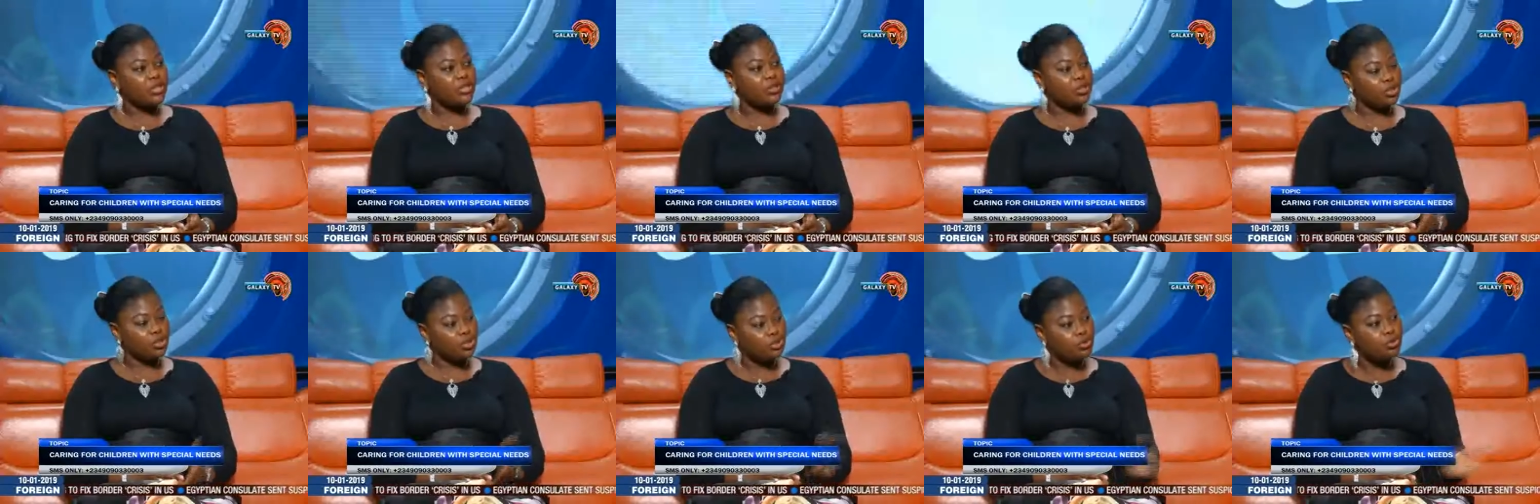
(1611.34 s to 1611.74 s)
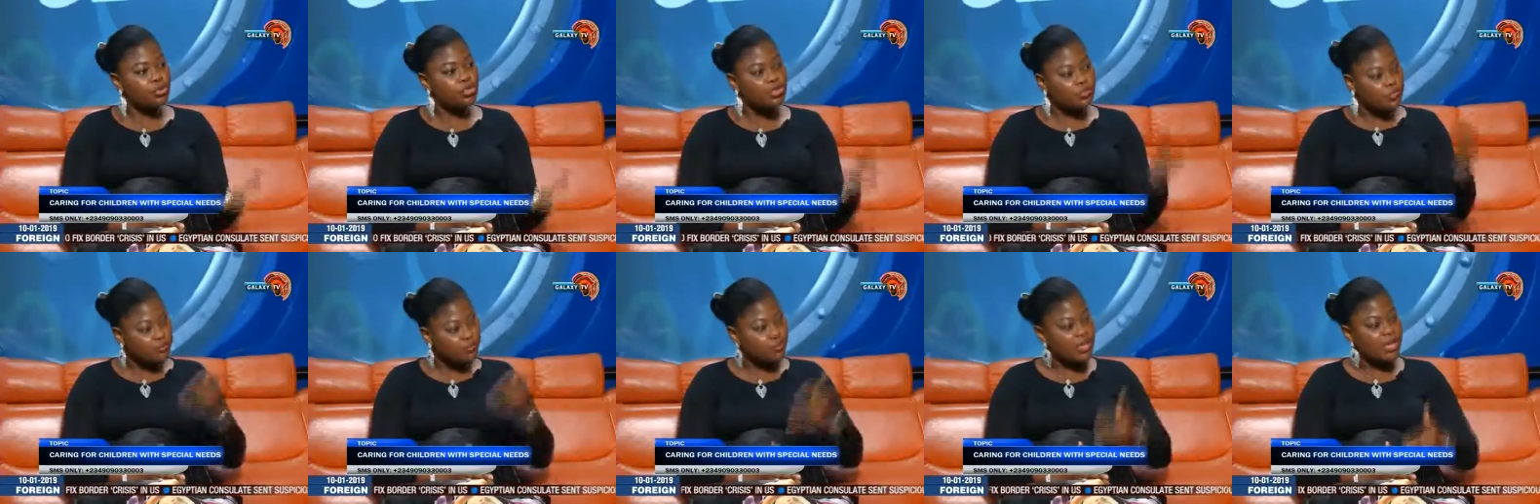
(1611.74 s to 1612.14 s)

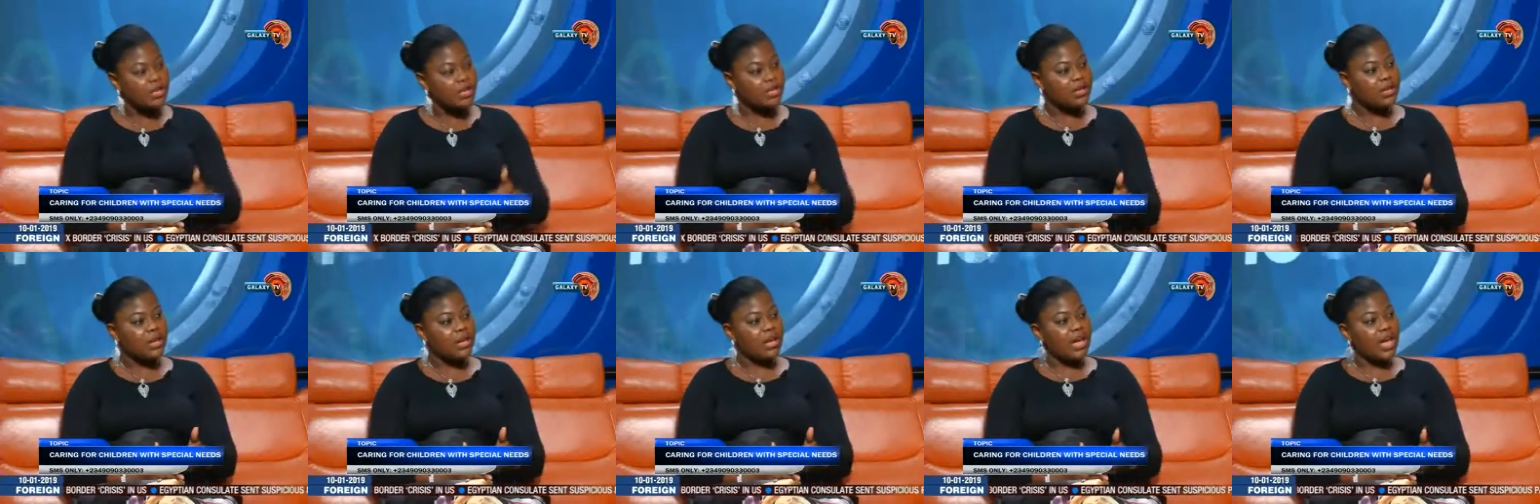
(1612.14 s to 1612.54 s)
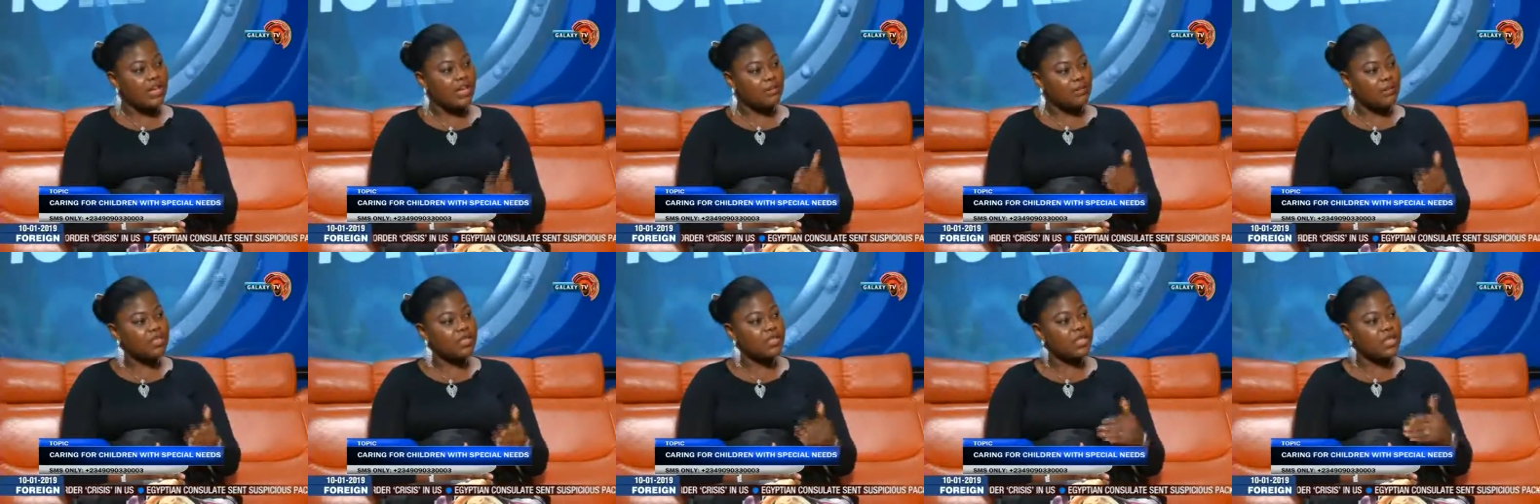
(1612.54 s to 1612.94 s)
should be
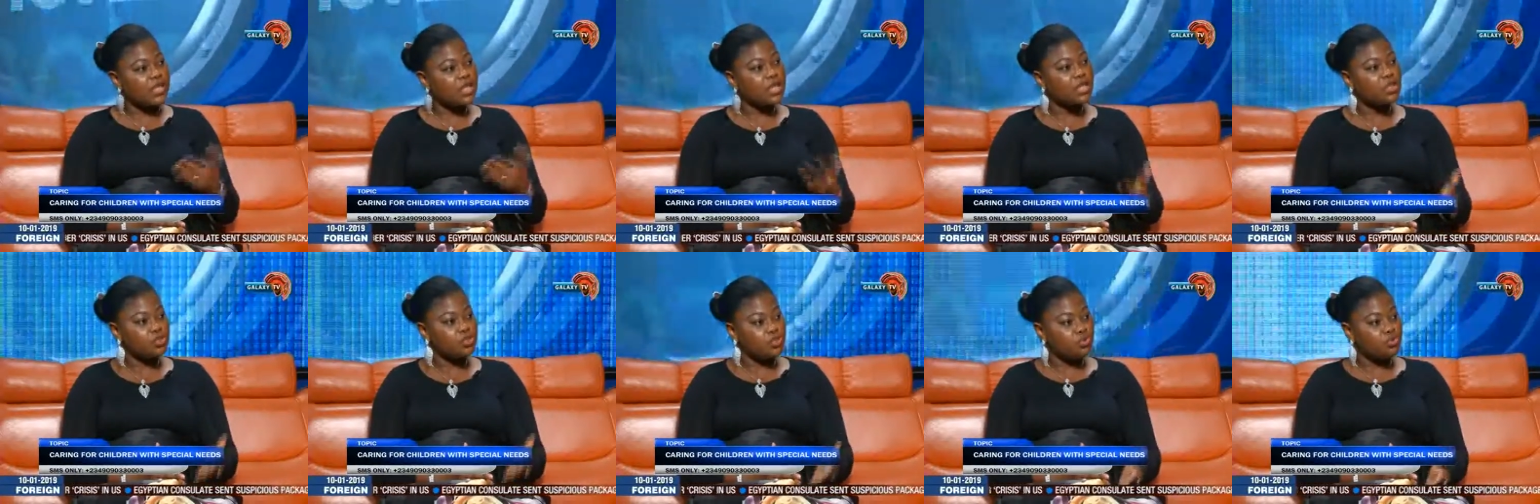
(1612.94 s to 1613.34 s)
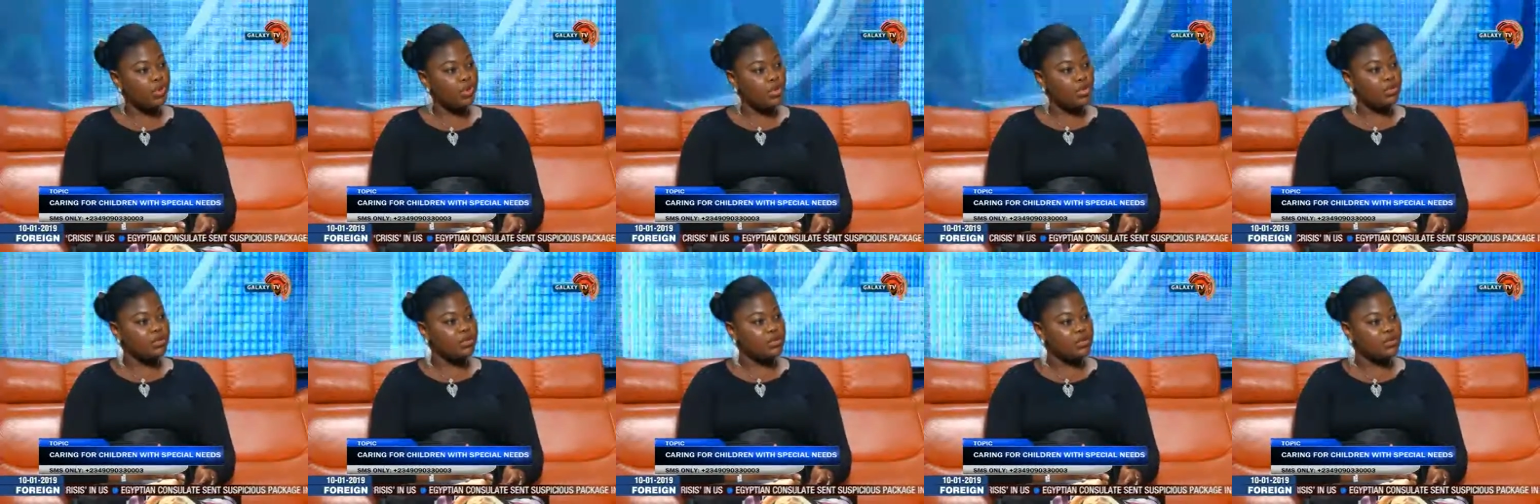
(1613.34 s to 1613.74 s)
admitted into
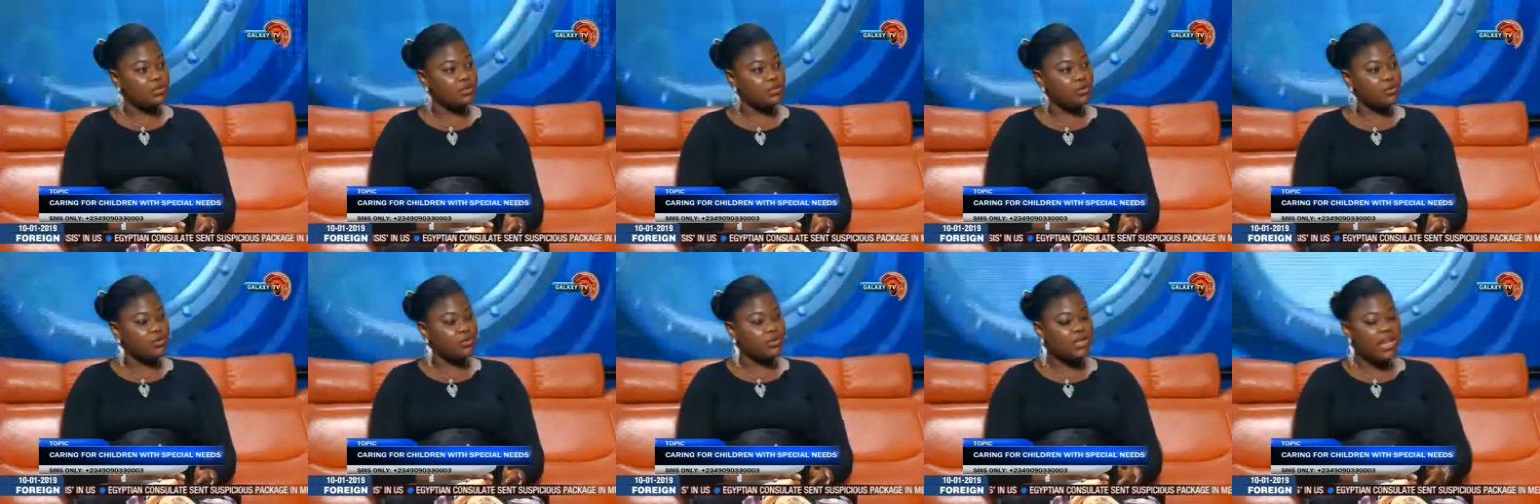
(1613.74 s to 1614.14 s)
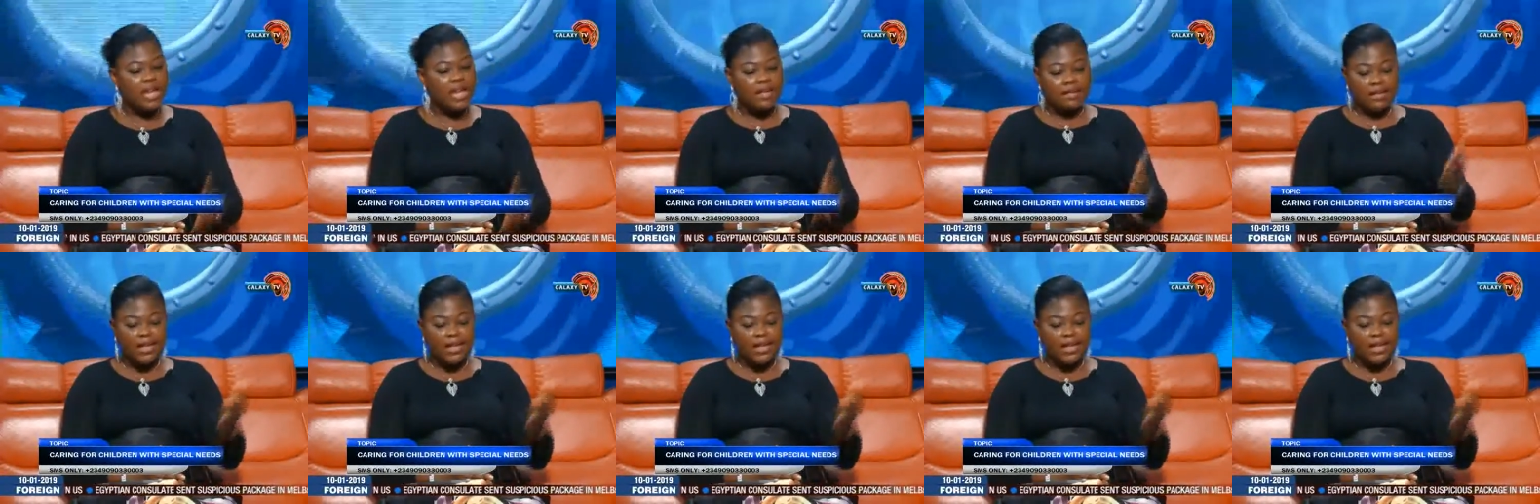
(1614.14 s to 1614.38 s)
regular schools.